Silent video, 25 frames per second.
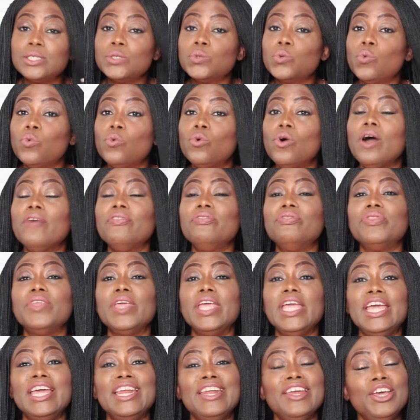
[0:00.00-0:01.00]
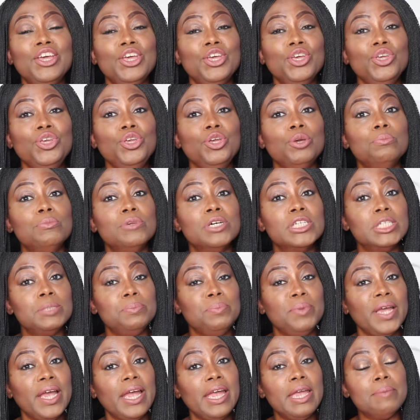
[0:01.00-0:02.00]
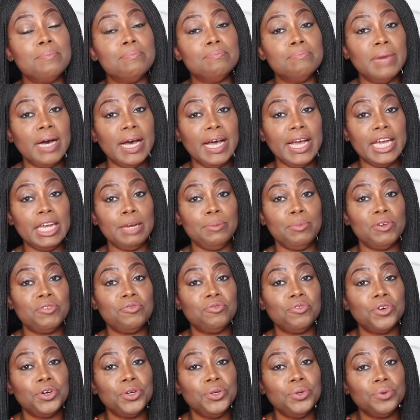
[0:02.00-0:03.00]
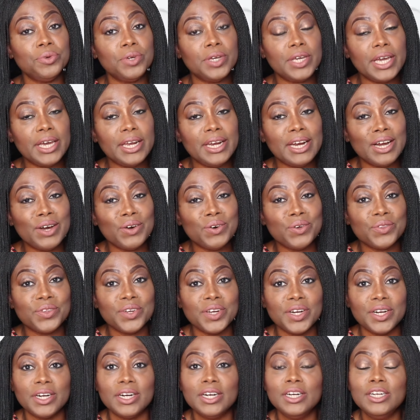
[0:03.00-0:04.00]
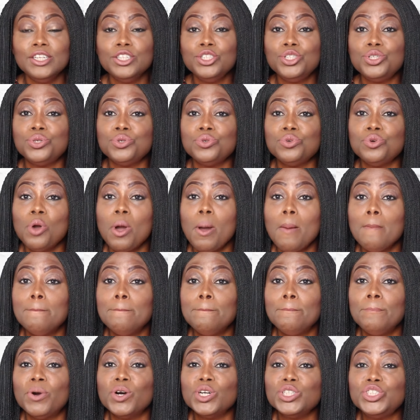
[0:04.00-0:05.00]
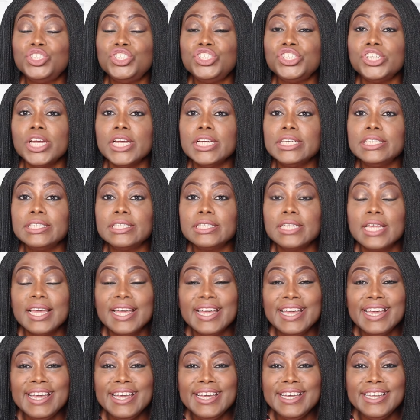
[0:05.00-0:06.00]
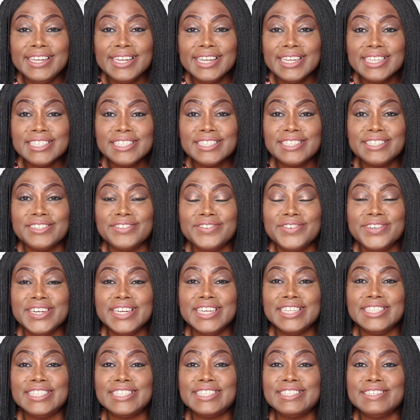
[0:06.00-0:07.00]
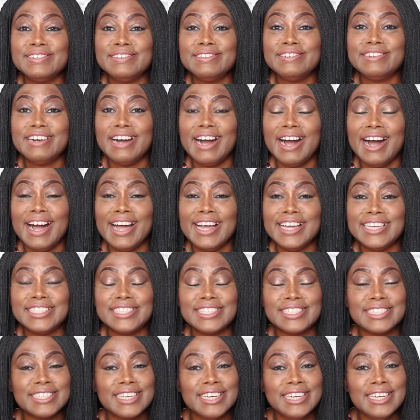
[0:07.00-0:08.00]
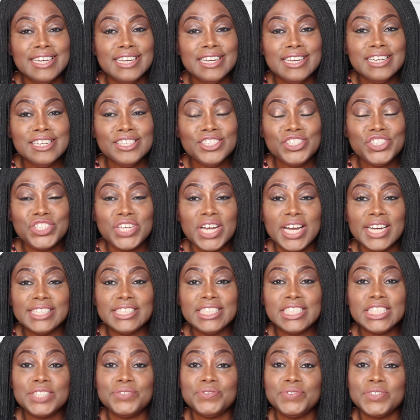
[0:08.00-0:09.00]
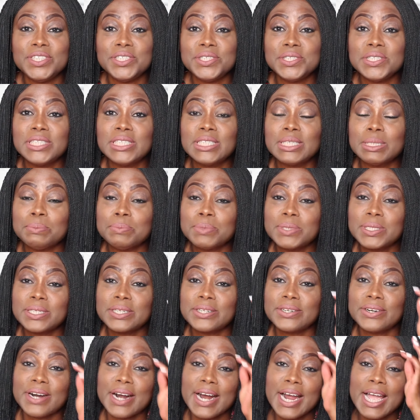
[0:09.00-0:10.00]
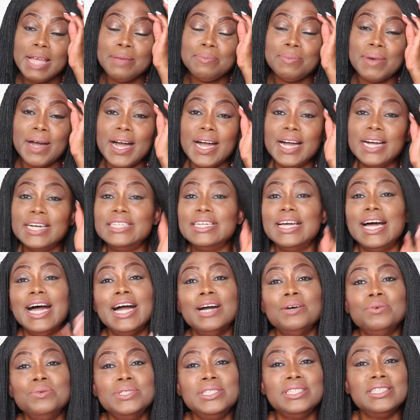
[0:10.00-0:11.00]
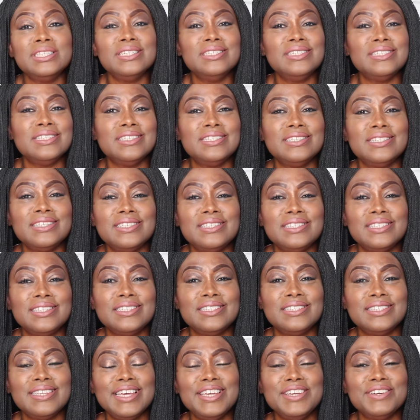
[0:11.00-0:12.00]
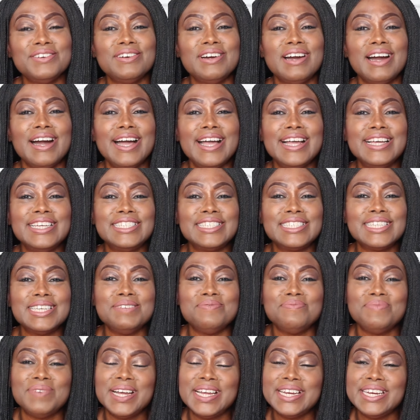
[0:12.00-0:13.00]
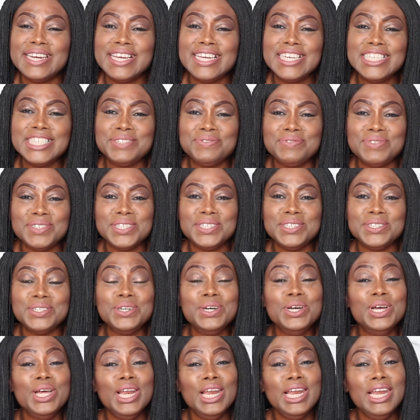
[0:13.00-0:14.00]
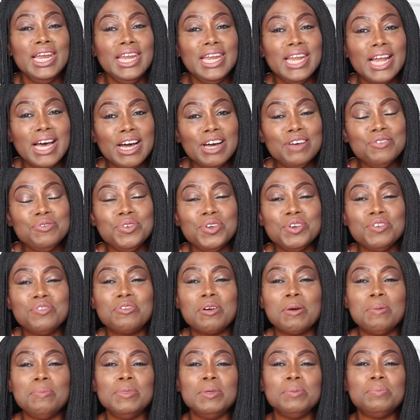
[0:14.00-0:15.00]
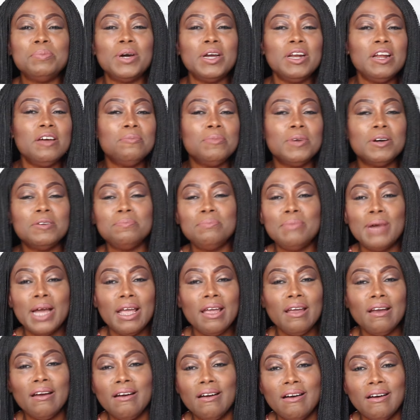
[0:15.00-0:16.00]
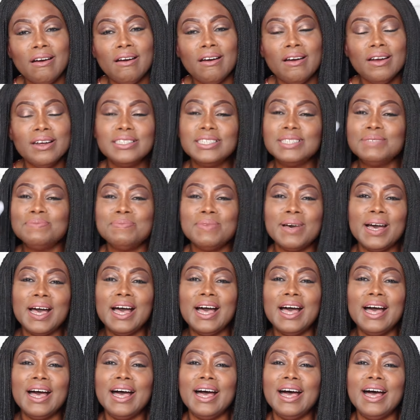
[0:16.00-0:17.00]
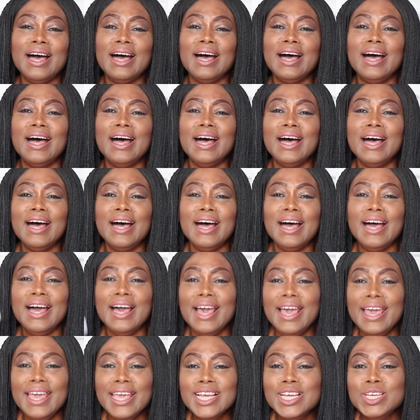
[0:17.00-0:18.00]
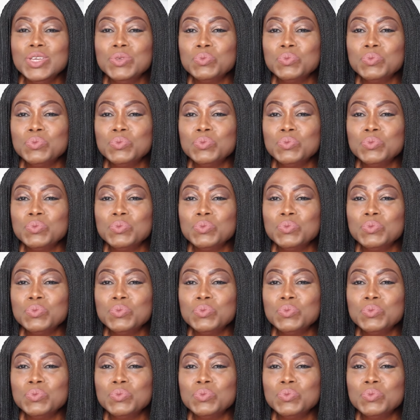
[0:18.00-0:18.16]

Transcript: is one thing you must bear in mind before you get out there to purchase glycerin. So guys, share this video, subscribe, and I will see, see, see, see, see you guys in my next video. Love you from the bottom of my heart. Bye.